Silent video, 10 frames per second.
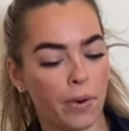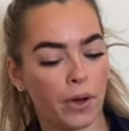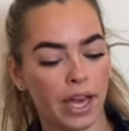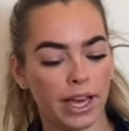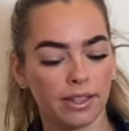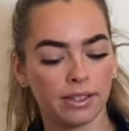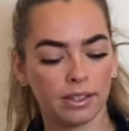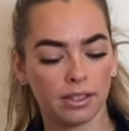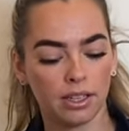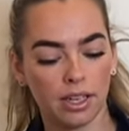
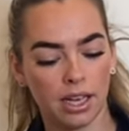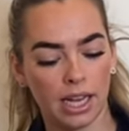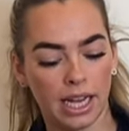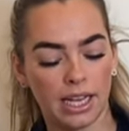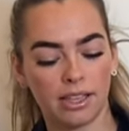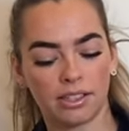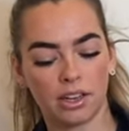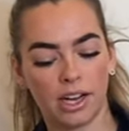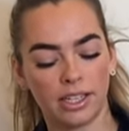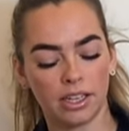pockets either
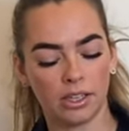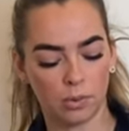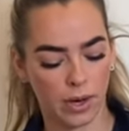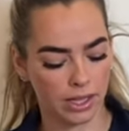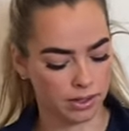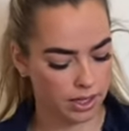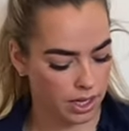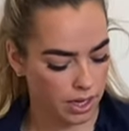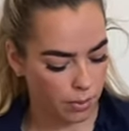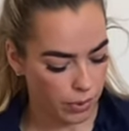side as well,
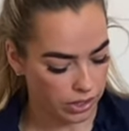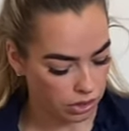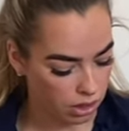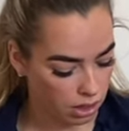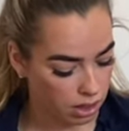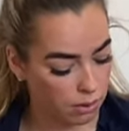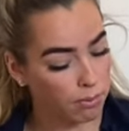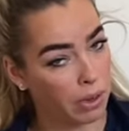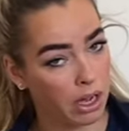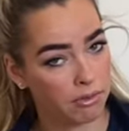which are
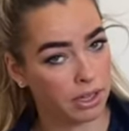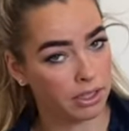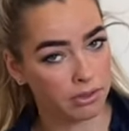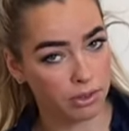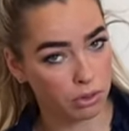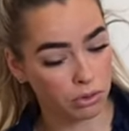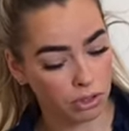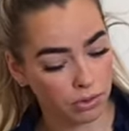perfect for storing